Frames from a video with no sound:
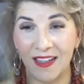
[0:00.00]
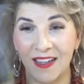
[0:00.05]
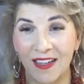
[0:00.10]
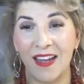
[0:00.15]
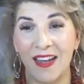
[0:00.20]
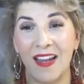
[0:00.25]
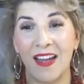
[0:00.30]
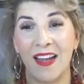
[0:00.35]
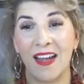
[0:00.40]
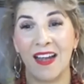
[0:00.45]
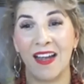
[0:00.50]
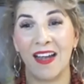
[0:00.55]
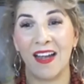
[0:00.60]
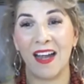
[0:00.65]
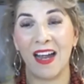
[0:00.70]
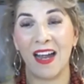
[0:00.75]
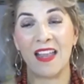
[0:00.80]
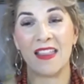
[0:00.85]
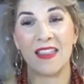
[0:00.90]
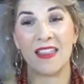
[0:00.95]
and they
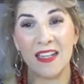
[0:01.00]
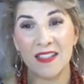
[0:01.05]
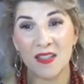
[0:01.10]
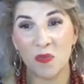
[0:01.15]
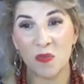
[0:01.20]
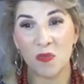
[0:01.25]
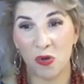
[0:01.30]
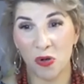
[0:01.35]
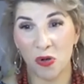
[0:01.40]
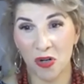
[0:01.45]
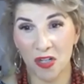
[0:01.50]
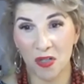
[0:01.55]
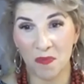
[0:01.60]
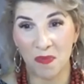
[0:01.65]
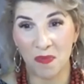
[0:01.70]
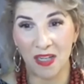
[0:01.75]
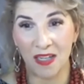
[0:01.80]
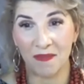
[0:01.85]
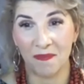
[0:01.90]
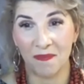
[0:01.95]
supported me.
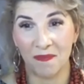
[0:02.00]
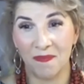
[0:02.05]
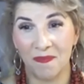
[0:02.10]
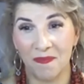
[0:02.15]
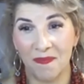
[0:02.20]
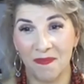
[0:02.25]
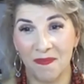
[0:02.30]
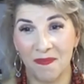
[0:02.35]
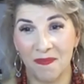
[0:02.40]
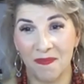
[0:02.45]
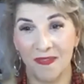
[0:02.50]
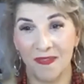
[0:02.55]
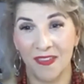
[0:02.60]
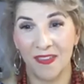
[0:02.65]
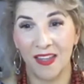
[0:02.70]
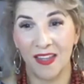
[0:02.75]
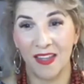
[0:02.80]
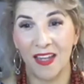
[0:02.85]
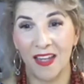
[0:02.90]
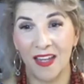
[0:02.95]
You may
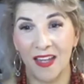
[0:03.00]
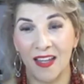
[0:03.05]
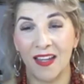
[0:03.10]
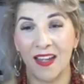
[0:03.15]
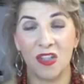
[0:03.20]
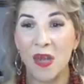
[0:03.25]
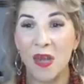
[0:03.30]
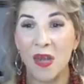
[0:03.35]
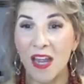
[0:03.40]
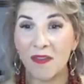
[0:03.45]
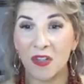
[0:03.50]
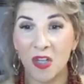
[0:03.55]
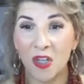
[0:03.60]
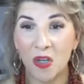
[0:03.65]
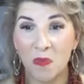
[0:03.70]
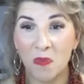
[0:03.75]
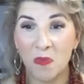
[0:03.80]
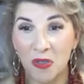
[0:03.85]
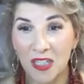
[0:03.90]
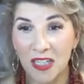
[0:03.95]
have a community
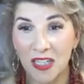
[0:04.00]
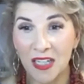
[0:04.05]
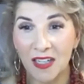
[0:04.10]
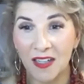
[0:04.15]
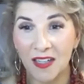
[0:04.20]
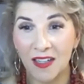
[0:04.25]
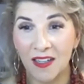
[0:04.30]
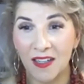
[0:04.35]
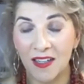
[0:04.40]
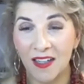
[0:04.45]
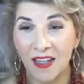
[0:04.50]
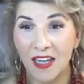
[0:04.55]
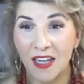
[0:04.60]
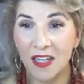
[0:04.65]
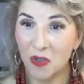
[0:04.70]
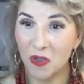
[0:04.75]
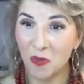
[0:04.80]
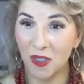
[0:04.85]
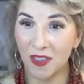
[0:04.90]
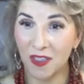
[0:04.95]
in your world,
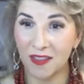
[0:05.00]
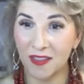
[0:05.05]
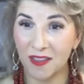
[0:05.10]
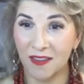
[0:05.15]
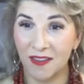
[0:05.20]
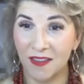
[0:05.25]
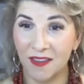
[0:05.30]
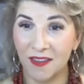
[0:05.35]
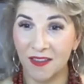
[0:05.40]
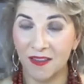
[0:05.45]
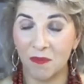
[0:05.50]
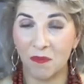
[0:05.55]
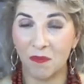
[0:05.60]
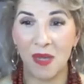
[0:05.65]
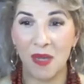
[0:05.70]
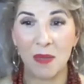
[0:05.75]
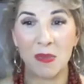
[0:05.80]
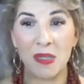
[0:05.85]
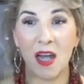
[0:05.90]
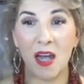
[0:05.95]
maybe a
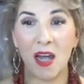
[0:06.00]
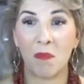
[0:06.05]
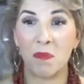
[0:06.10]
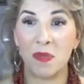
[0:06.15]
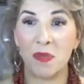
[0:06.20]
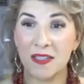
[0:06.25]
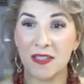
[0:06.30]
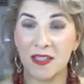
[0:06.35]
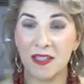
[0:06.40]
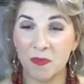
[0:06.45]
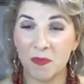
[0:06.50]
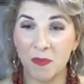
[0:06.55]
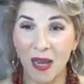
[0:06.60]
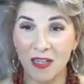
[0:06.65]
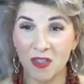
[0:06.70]
business mastermind,